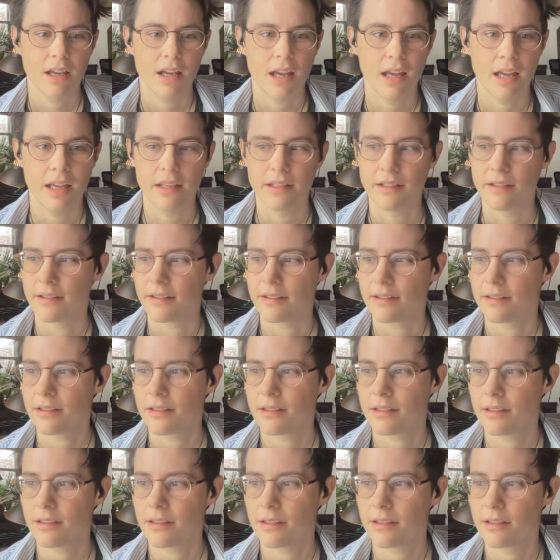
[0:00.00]
And
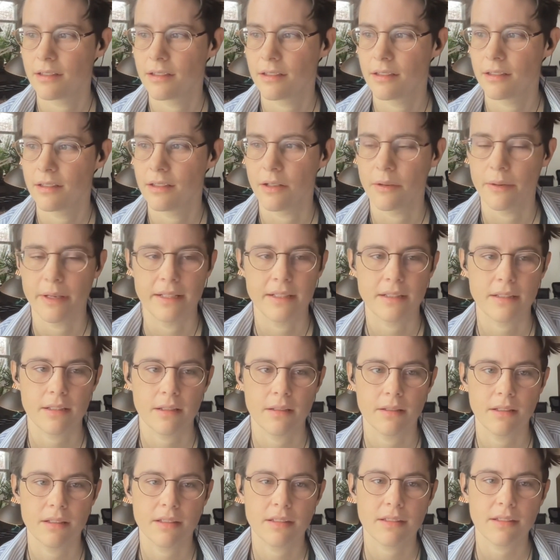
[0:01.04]
it's
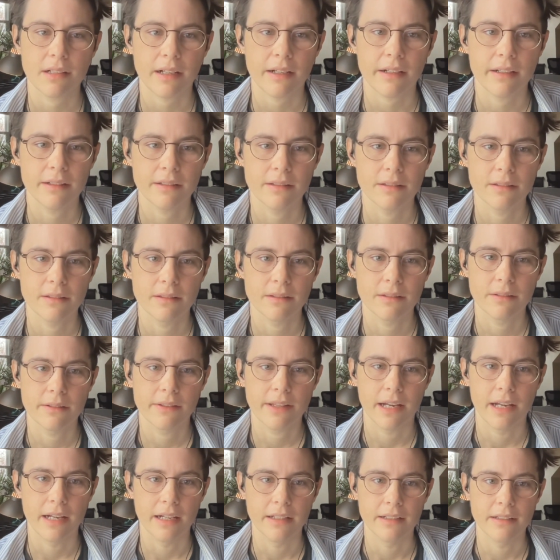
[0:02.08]
a style
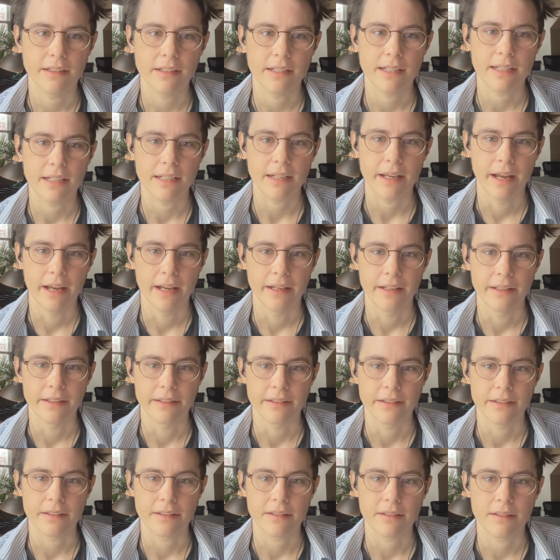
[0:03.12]
that he
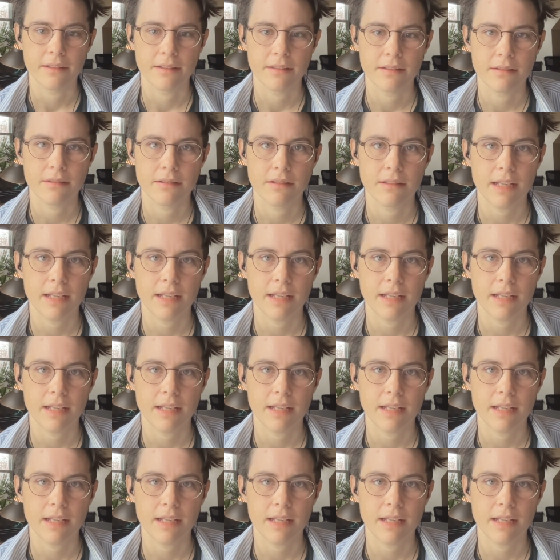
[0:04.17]
has